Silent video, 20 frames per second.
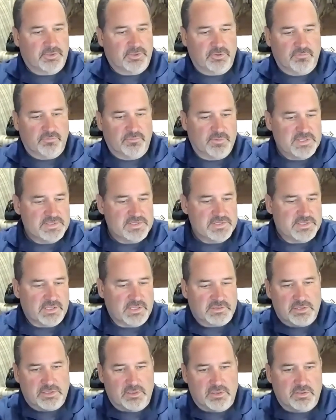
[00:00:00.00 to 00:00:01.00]

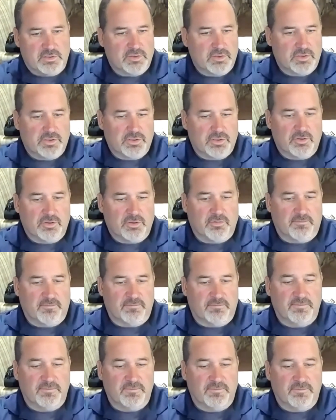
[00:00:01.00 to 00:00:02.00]
V6
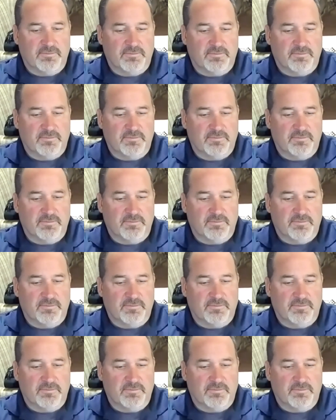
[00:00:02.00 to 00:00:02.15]
V